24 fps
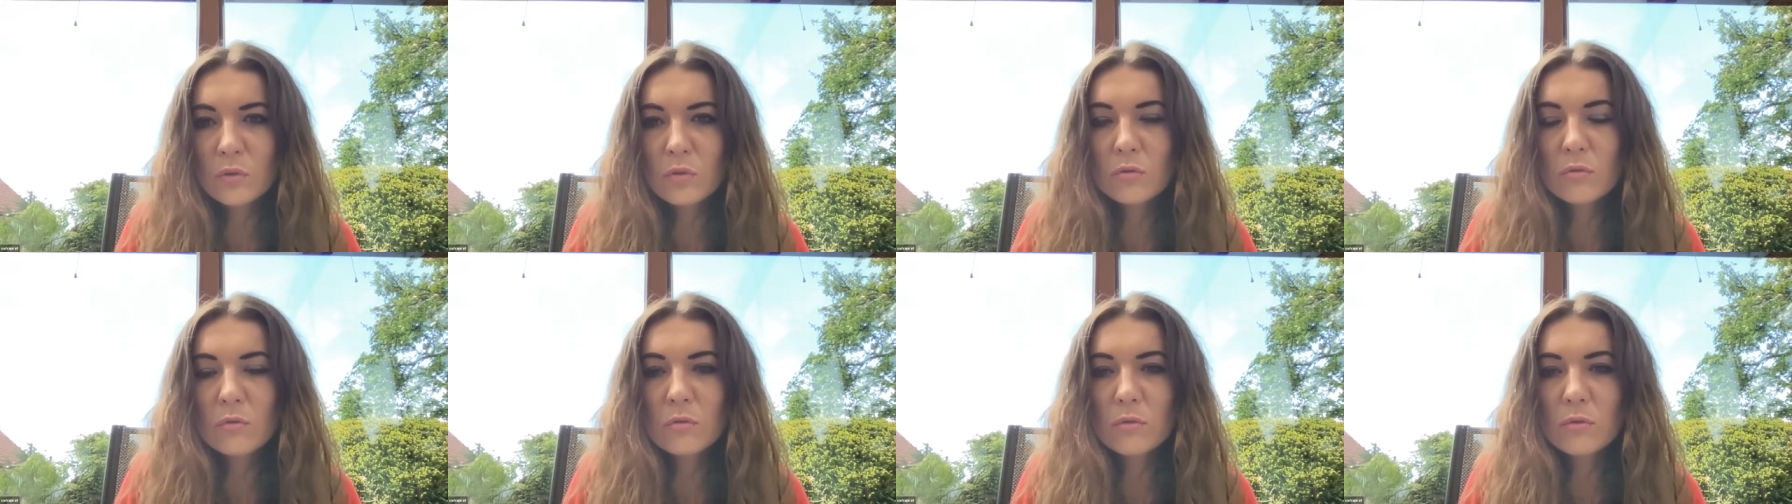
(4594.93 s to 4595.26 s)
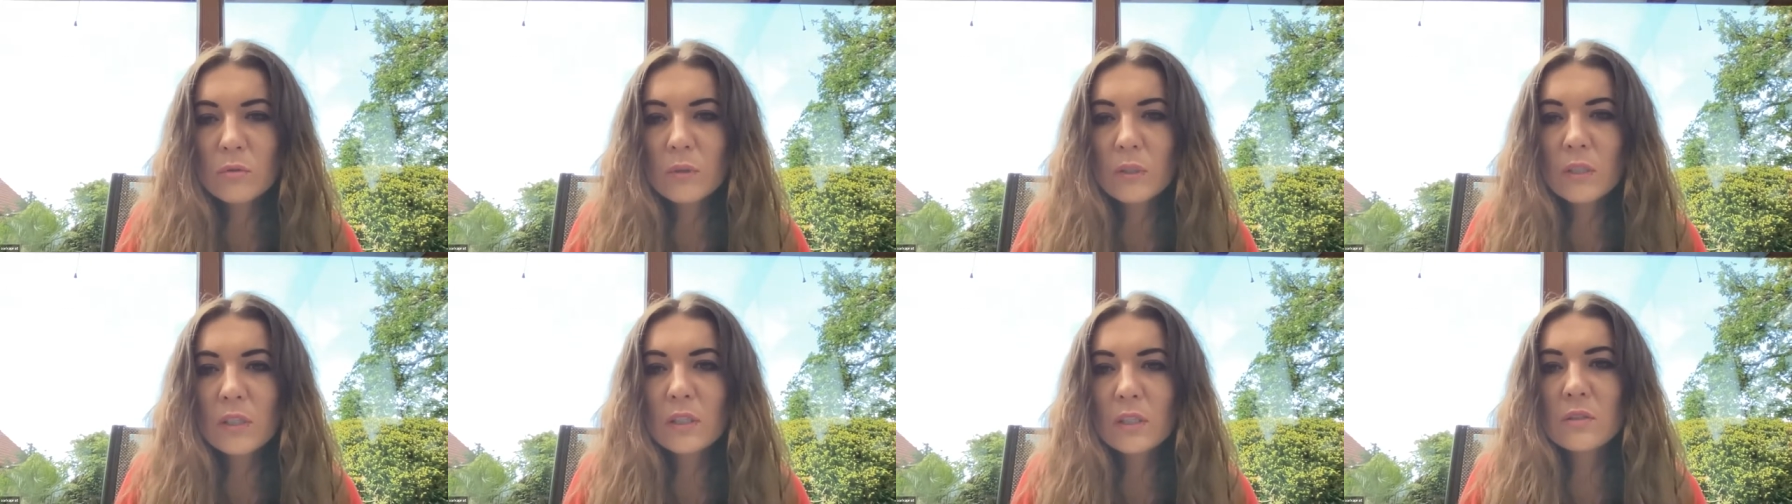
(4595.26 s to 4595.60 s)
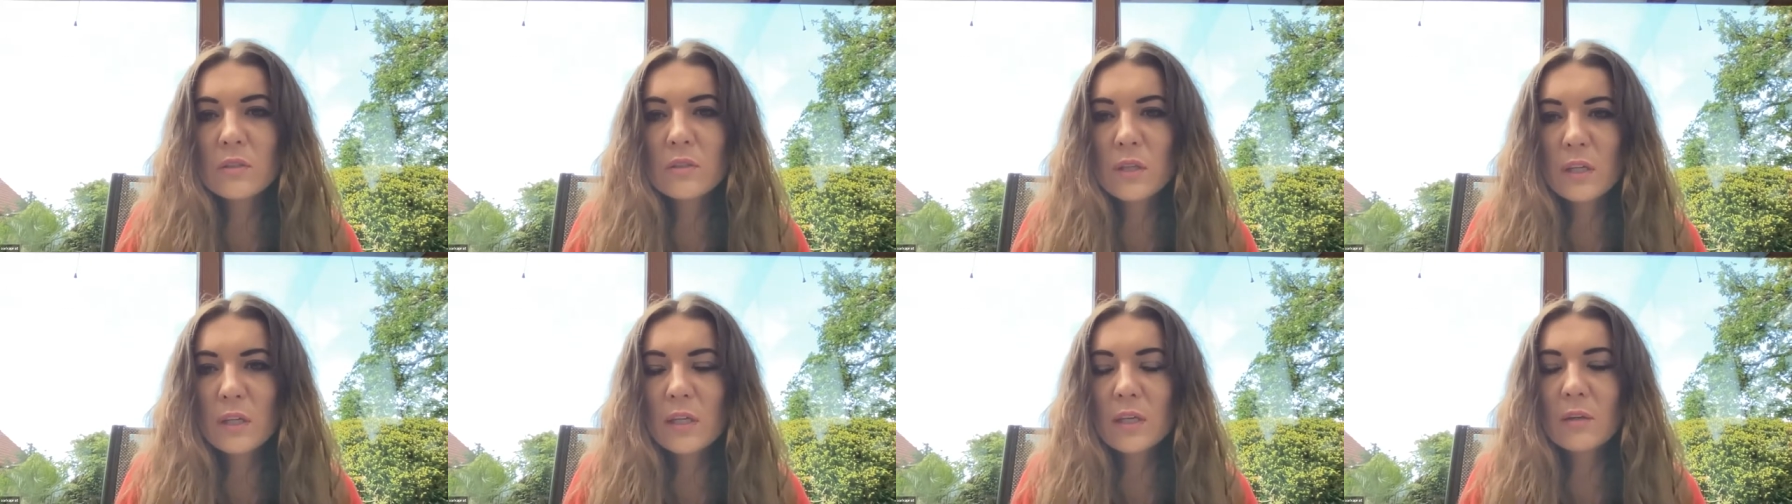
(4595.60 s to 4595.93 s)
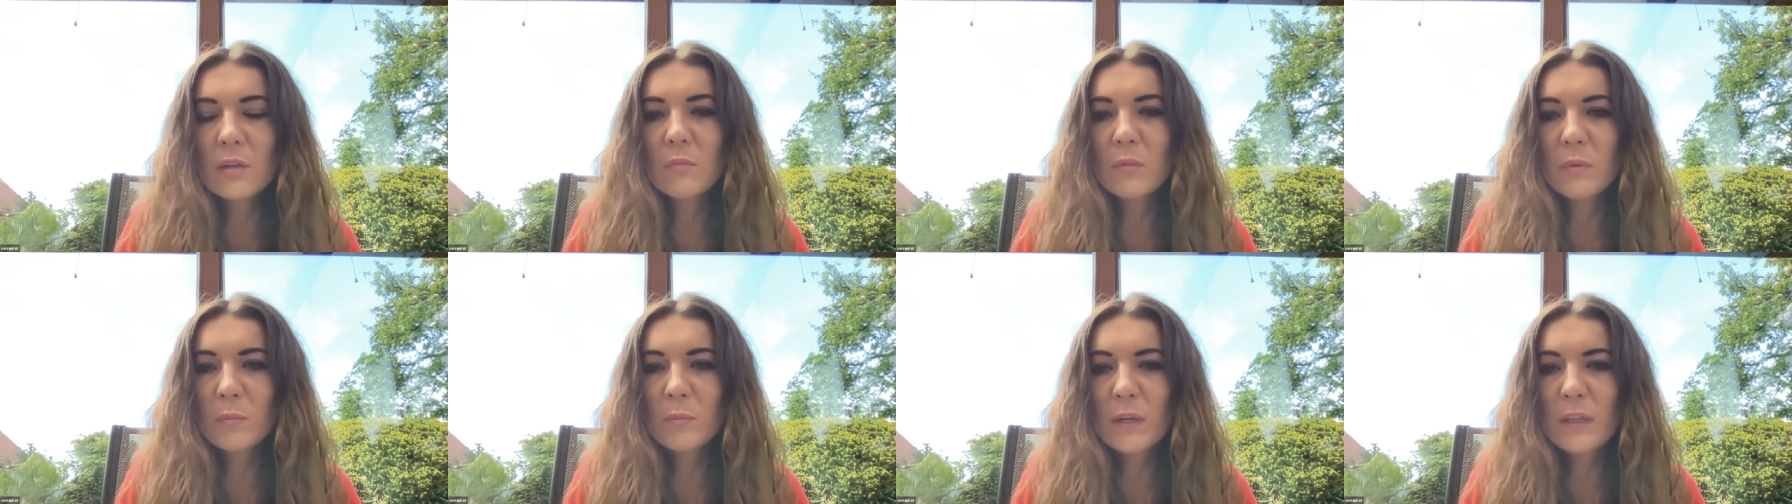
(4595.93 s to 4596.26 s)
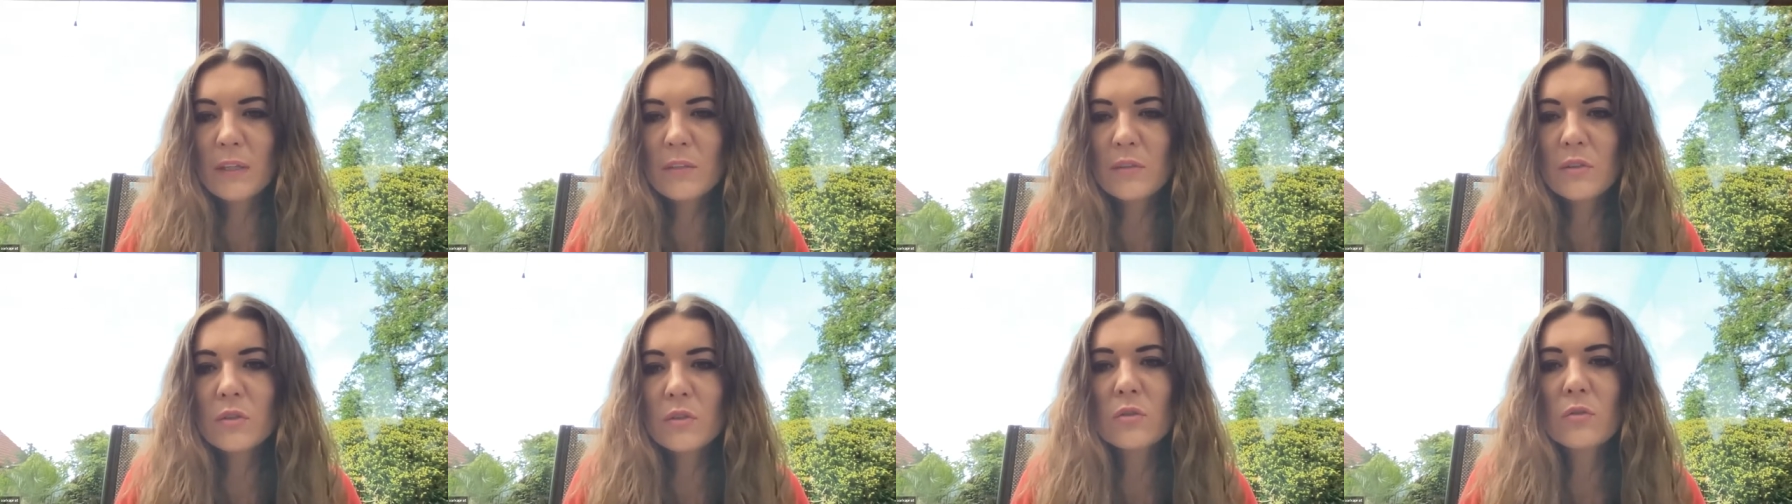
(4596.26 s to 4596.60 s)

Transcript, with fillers: to do it, they can be better.